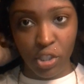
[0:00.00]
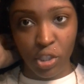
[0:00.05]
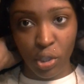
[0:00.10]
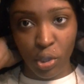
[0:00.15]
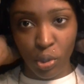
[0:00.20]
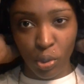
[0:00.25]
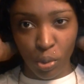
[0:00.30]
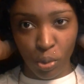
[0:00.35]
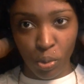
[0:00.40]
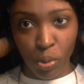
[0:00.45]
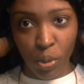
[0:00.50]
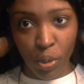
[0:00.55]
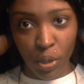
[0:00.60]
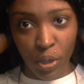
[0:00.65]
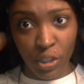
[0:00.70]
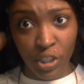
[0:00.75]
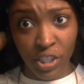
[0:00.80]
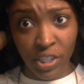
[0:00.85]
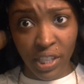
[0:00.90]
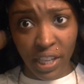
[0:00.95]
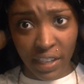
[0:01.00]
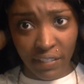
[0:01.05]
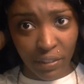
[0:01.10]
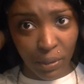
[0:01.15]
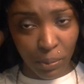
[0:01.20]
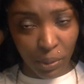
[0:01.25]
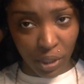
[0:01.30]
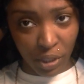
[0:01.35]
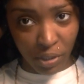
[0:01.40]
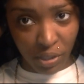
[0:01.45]
So just like
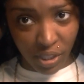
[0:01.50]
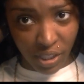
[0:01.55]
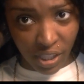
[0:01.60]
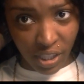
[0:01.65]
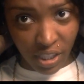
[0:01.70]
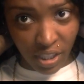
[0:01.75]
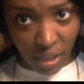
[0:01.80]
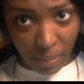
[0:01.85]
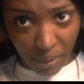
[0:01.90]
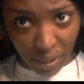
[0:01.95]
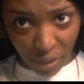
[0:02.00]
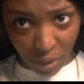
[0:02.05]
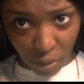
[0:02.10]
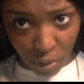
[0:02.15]
everyone else said about